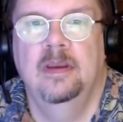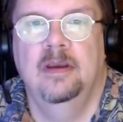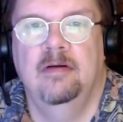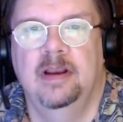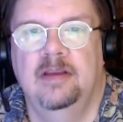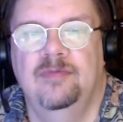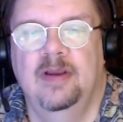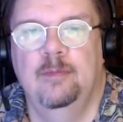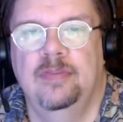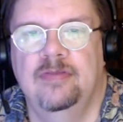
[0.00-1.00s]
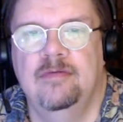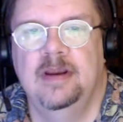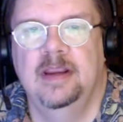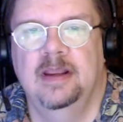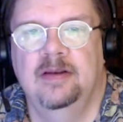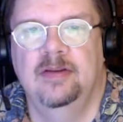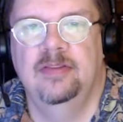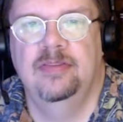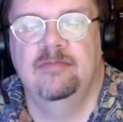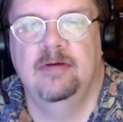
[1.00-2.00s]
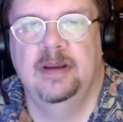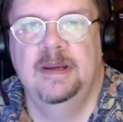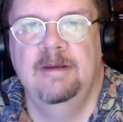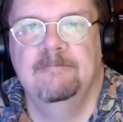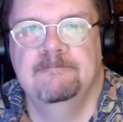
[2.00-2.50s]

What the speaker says: All right, if that were 3 and 3,